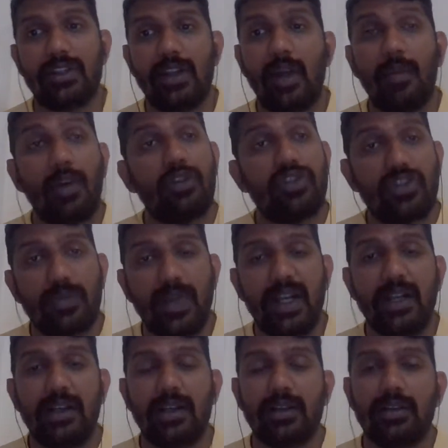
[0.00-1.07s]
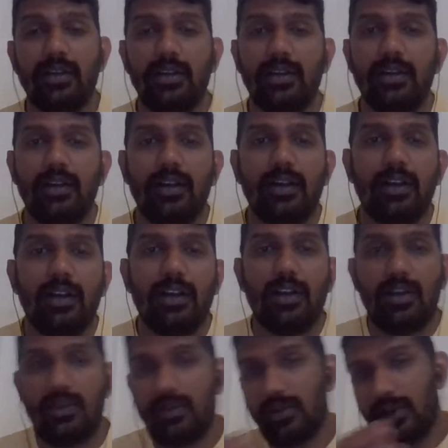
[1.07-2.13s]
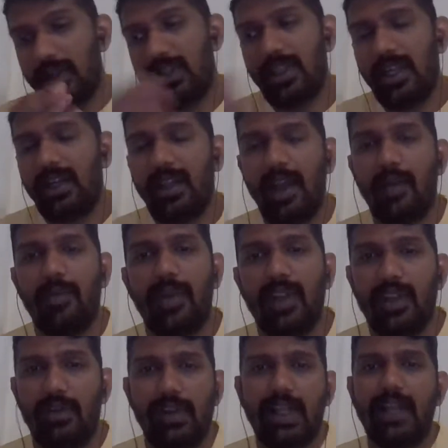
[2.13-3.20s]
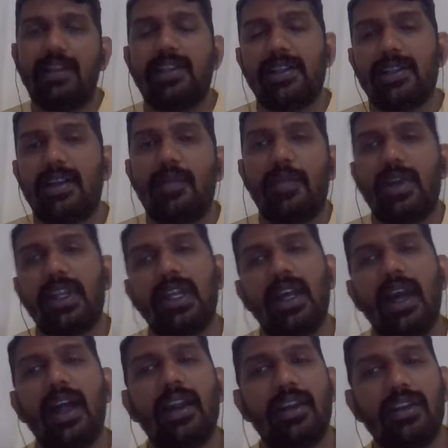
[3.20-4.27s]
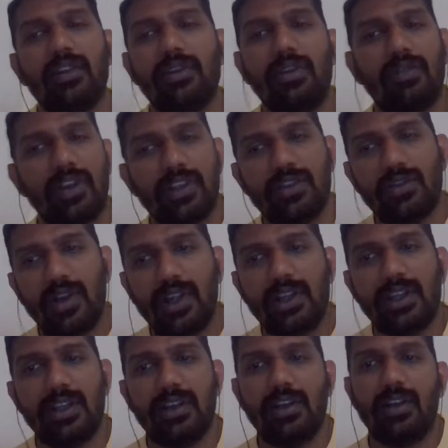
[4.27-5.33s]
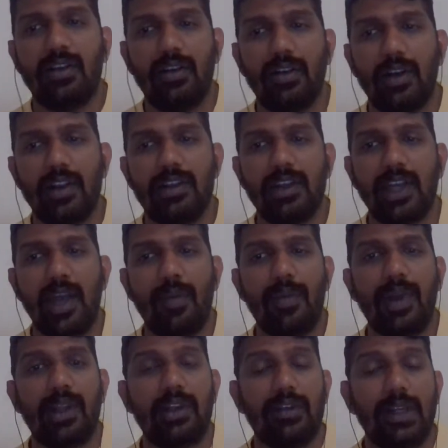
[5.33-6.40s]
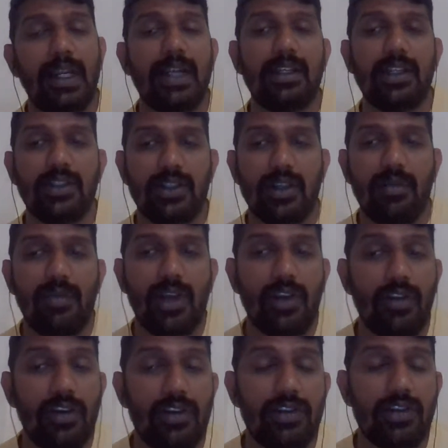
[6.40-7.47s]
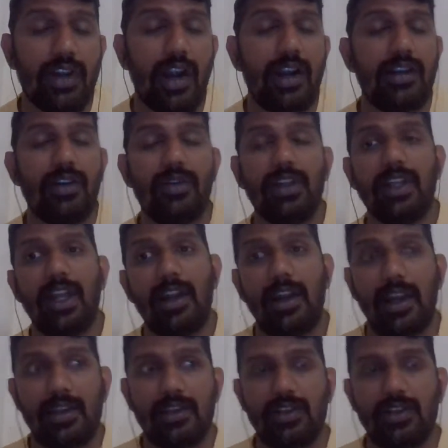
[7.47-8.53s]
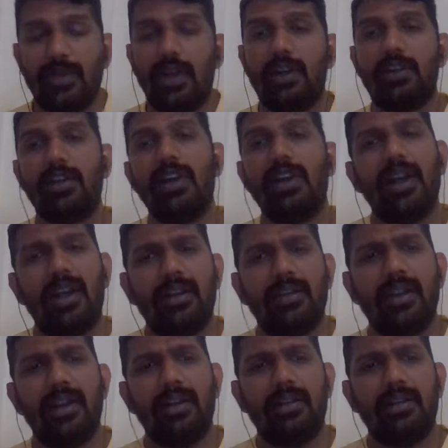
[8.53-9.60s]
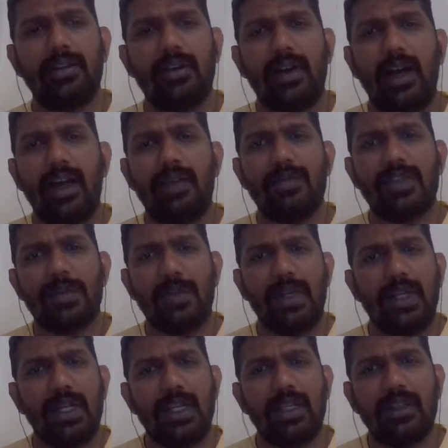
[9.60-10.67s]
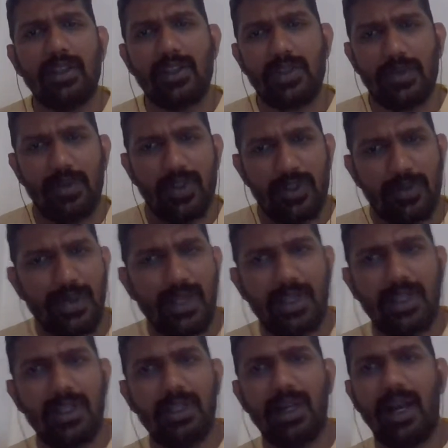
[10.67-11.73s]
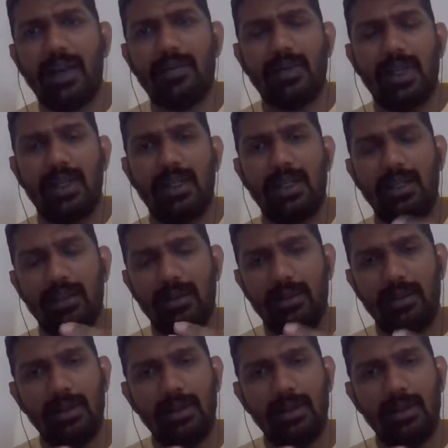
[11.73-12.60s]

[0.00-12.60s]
amount spent. So in that campaign, you will get the summary, and once you run the campaign, you will get this number. You will start doing the analysis part, that I am spending this much money. I am getting